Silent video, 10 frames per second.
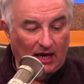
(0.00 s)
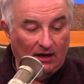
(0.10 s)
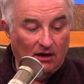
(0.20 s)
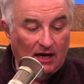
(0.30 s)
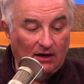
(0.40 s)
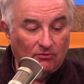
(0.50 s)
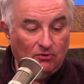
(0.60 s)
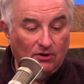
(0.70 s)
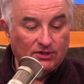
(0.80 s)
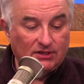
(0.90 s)
and and of
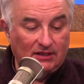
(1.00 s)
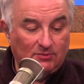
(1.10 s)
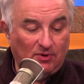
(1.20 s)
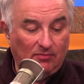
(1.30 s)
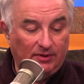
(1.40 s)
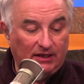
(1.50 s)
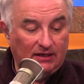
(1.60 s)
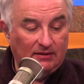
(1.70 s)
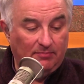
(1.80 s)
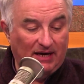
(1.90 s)
course, it's
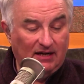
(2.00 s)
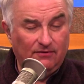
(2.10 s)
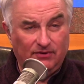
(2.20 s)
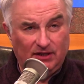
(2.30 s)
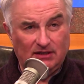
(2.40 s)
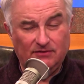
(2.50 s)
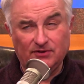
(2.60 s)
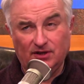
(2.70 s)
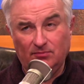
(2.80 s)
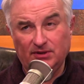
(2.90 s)
probably competitively
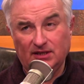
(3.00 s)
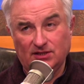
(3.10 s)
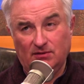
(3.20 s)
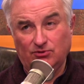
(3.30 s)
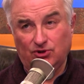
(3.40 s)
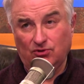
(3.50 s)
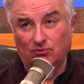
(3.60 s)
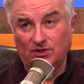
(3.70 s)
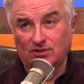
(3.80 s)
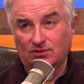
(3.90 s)
difficult because I'm sure
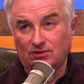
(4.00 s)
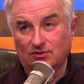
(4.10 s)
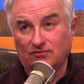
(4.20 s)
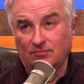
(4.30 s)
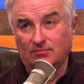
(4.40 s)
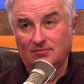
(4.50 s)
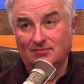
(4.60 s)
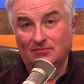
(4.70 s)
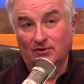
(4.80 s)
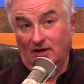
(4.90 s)
researchers from
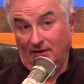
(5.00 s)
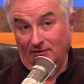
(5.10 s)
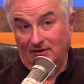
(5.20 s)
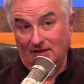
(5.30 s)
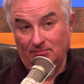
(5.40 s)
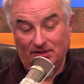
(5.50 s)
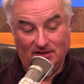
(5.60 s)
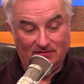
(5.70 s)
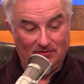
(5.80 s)
the other companies have